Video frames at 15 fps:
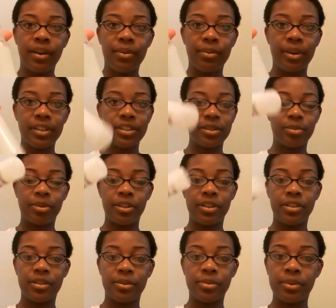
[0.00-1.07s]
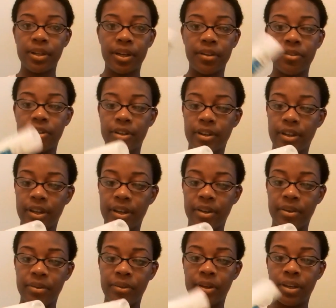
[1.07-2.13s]
recipe or whatever
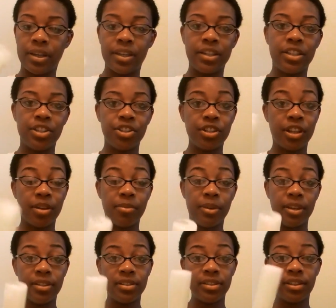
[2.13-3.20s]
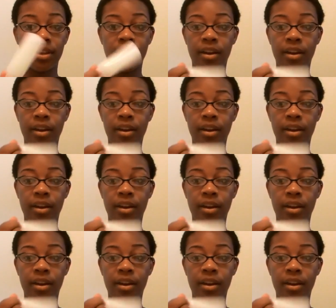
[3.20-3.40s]
of a conditioning mist.